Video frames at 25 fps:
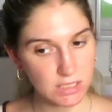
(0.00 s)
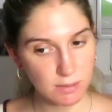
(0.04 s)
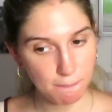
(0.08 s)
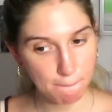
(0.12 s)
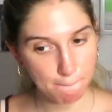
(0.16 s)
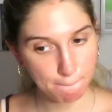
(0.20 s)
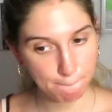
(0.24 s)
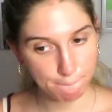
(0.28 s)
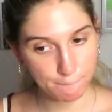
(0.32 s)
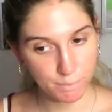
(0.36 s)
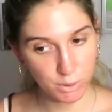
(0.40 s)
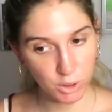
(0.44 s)

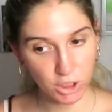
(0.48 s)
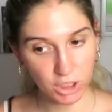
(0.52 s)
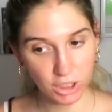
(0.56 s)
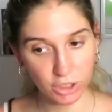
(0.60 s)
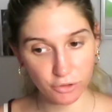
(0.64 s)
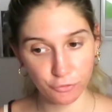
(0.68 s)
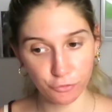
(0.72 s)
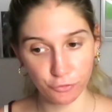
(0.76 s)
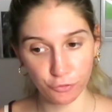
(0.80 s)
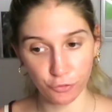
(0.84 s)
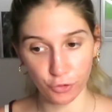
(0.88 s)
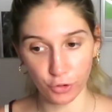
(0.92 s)

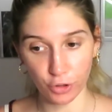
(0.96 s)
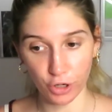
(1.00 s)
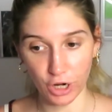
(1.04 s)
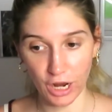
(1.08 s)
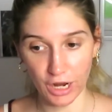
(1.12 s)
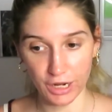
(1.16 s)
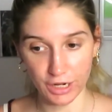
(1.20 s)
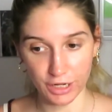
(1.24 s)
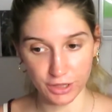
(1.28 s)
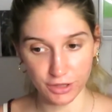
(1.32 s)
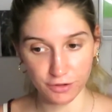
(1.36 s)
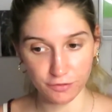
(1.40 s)
book for
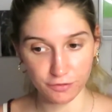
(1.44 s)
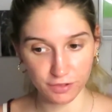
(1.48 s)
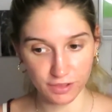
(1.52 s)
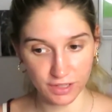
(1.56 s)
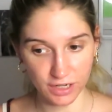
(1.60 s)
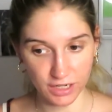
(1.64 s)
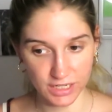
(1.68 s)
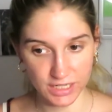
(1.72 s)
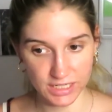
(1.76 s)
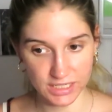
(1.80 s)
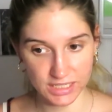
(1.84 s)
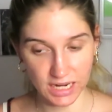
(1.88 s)
another
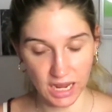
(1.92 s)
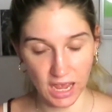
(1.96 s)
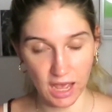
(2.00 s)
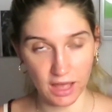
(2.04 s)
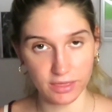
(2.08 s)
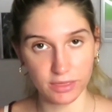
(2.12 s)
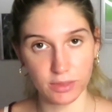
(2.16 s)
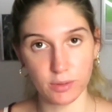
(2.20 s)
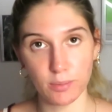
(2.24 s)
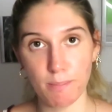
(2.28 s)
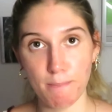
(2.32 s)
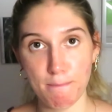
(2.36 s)
flight
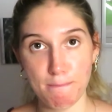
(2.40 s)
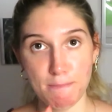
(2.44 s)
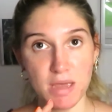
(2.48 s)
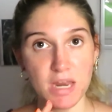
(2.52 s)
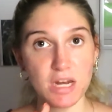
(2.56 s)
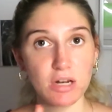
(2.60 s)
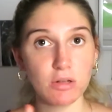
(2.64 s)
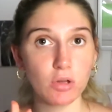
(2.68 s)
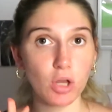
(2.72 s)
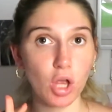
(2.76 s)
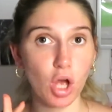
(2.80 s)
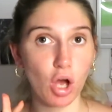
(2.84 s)
at the
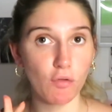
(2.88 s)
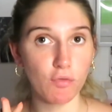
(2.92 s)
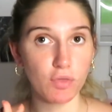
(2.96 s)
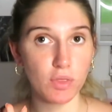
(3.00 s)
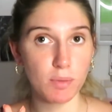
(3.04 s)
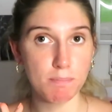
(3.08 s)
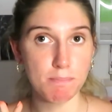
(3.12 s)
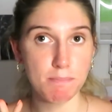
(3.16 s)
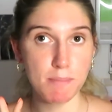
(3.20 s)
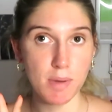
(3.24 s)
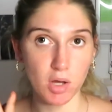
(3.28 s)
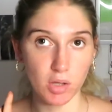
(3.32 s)
middle of
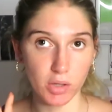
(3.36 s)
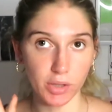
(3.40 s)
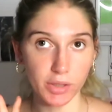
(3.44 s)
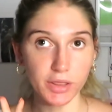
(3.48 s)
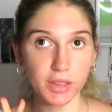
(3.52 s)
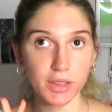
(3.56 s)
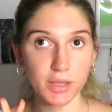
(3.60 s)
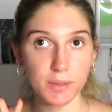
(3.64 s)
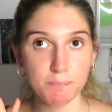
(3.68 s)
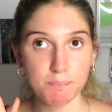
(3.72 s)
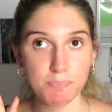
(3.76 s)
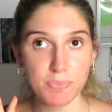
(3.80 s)
the
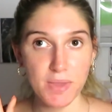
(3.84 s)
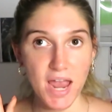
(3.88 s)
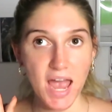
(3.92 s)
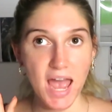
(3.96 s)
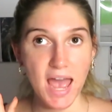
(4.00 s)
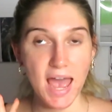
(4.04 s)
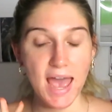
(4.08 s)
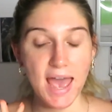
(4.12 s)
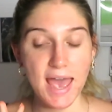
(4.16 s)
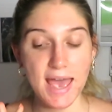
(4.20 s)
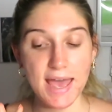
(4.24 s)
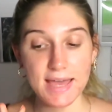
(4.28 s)
month
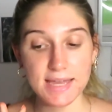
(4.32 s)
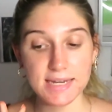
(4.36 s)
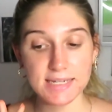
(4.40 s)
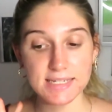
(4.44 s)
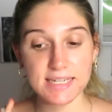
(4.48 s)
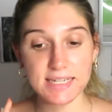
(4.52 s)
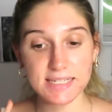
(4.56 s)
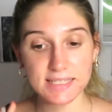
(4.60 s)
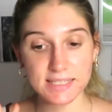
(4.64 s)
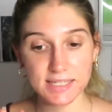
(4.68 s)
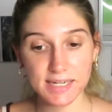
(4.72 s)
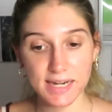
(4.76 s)

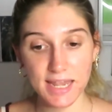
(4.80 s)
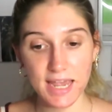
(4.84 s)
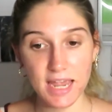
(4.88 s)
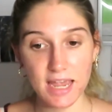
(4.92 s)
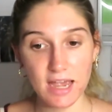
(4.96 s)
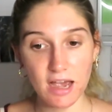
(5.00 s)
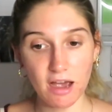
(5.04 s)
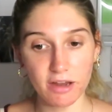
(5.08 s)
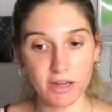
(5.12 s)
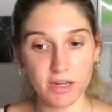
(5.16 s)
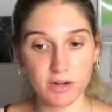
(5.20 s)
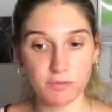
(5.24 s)
and
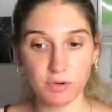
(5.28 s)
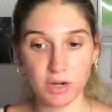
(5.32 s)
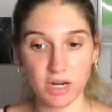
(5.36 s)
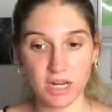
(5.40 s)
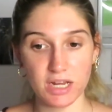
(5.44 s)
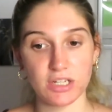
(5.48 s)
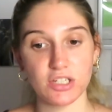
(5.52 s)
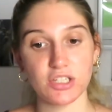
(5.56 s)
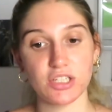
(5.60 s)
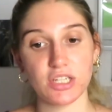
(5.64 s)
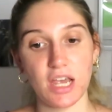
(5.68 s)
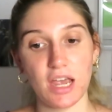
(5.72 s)
yesterday I
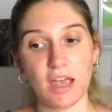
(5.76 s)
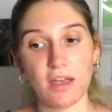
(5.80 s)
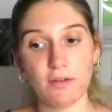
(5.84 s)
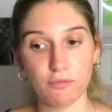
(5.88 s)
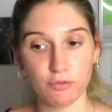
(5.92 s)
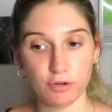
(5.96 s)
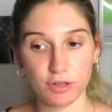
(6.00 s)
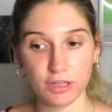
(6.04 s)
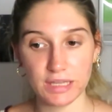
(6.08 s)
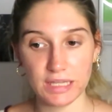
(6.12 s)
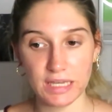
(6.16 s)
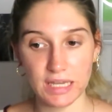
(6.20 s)
arranged
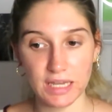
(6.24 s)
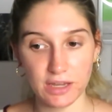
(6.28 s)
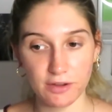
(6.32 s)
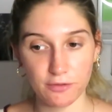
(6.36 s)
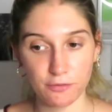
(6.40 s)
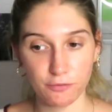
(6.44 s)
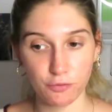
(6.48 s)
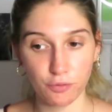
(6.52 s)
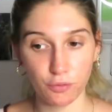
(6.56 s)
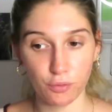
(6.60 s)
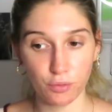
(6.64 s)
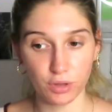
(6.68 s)

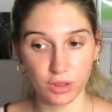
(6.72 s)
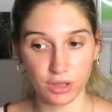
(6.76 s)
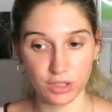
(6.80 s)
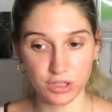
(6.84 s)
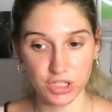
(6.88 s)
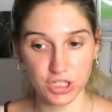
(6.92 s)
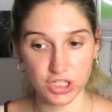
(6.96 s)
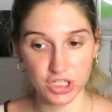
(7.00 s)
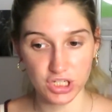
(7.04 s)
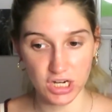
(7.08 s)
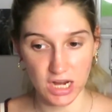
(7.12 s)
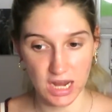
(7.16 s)
everything for the
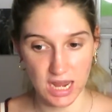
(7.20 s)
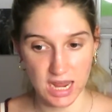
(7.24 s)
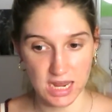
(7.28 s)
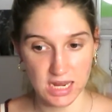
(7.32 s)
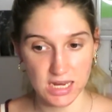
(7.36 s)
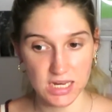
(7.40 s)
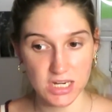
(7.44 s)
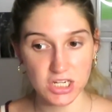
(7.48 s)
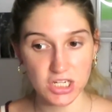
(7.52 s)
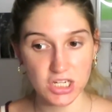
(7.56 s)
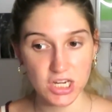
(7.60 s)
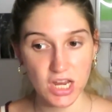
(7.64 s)

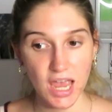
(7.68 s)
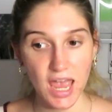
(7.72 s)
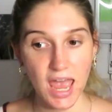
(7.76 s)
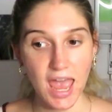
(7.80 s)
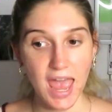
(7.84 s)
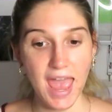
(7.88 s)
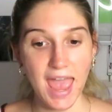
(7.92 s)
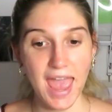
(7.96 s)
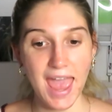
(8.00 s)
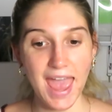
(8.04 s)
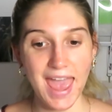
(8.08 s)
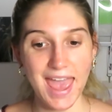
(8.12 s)
change
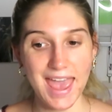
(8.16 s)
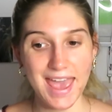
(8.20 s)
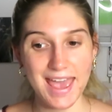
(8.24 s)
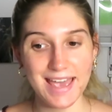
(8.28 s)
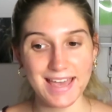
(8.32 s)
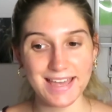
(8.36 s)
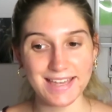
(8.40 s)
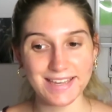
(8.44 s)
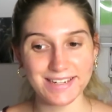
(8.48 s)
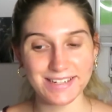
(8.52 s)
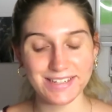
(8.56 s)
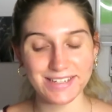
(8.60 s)

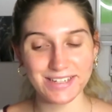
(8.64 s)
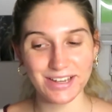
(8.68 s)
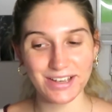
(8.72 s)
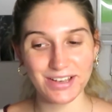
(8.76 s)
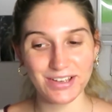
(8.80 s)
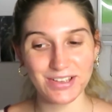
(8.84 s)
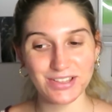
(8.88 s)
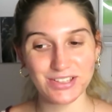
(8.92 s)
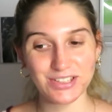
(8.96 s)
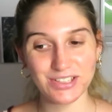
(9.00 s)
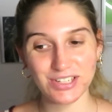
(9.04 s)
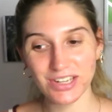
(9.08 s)
and
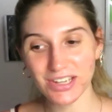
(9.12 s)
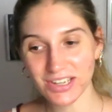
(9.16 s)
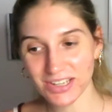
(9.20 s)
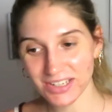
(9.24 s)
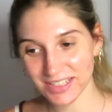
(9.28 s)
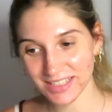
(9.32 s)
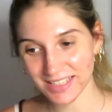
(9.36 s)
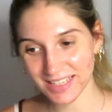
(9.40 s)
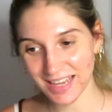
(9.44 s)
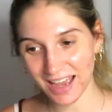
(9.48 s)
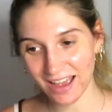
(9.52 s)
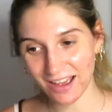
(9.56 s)

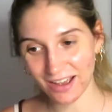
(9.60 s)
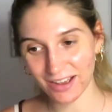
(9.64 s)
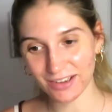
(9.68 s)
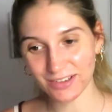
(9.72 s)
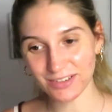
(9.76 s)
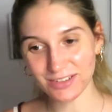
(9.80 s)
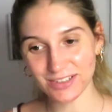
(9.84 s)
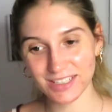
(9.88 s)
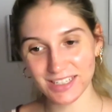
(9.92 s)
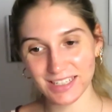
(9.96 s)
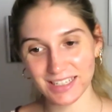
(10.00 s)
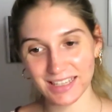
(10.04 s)
turns
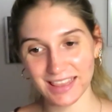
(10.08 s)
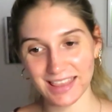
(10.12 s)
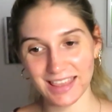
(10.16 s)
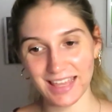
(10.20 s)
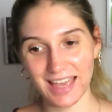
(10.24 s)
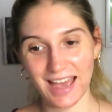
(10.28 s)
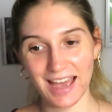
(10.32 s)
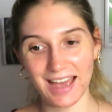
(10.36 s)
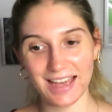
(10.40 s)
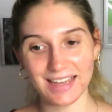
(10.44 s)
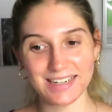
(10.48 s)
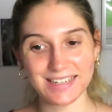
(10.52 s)
out
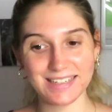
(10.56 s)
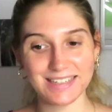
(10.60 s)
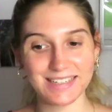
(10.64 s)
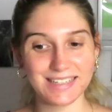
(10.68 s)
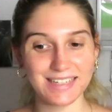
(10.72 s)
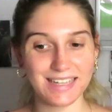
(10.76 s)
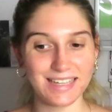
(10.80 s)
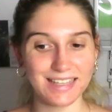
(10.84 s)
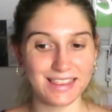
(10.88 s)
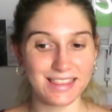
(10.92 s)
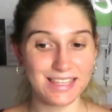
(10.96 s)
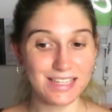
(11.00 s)

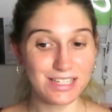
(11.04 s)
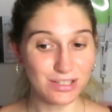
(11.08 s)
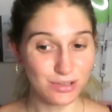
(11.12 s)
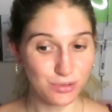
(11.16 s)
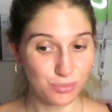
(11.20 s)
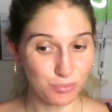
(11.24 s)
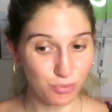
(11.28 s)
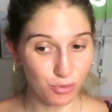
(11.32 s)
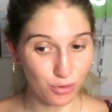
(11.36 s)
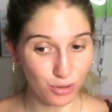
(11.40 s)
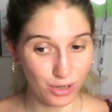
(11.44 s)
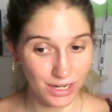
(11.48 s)
that
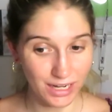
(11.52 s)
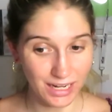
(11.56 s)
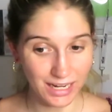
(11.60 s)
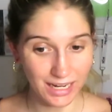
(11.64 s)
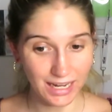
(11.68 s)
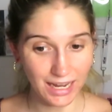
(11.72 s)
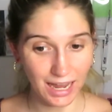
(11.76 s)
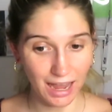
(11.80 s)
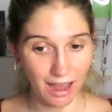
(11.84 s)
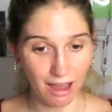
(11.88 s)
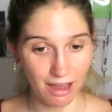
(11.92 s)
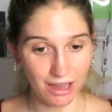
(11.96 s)
this
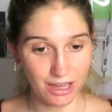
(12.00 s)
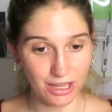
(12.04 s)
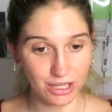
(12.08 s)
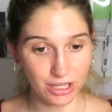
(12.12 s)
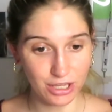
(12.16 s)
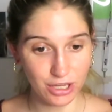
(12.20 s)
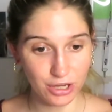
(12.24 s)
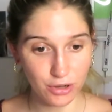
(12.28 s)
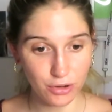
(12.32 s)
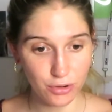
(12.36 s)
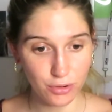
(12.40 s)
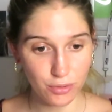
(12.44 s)
morning I
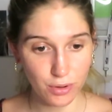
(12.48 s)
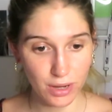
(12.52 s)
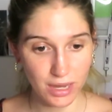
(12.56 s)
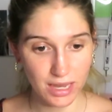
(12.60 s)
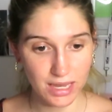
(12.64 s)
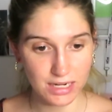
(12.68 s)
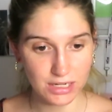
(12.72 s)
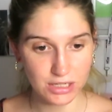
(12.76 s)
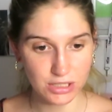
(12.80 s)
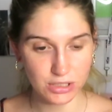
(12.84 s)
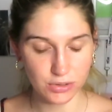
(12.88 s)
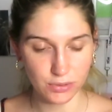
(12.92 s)
go
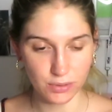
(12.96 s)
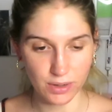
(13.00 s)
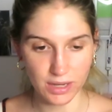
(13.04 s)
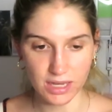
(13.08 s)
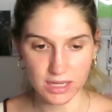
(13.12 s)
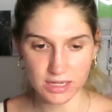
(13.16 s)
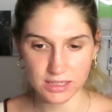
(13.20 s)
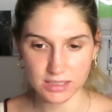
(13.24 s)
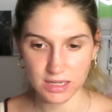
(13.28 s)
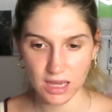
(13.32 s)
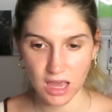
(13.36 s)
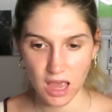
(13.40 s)
into
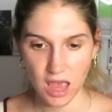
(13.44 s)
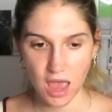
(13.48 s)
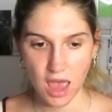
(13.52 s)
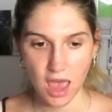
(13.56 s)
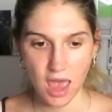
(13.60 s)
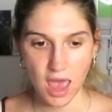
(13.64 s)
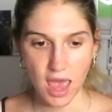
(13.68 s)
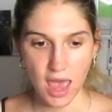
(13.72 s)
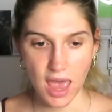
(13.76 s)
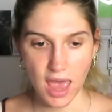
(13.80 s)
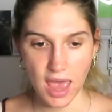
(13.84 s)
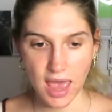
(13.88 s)
it
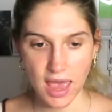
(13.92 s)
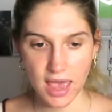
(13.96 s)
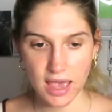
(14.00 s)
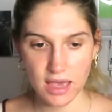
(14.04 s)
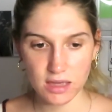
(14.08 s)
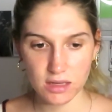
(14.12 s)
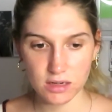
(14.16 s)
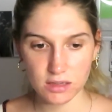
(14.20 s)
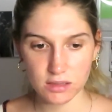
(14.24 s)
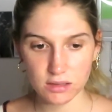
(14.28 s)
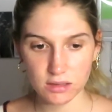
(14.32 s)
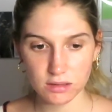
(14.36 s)

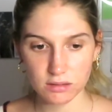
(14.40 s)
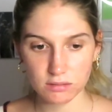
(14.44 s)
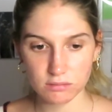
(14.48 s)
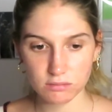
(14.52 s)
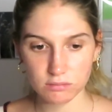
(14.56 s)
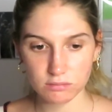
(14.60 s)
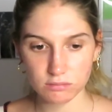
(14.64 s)
and